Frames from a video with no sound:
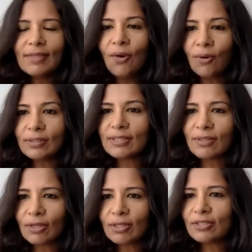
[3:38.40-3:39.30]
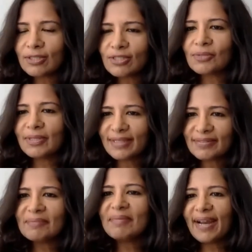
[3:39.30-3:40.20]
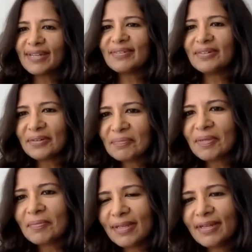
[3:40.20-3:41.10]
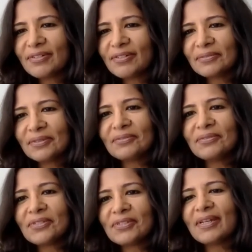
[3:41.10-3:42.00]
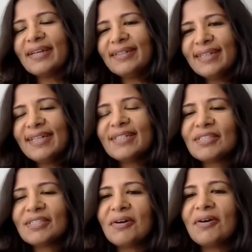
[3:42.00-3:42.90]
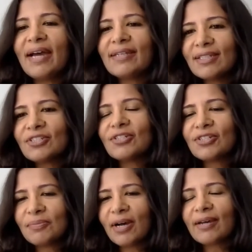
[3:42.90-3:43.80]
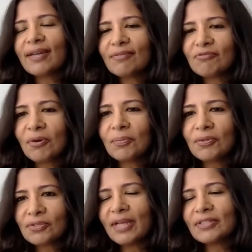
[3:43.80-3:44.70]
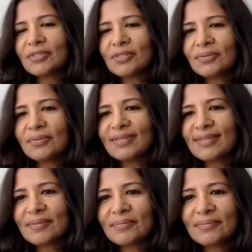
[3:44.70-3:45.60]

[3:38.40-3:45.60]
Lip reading: all this knowledge needs to be given back to a lot of people entering the workforce today. So I teach marketing for postgraduate students.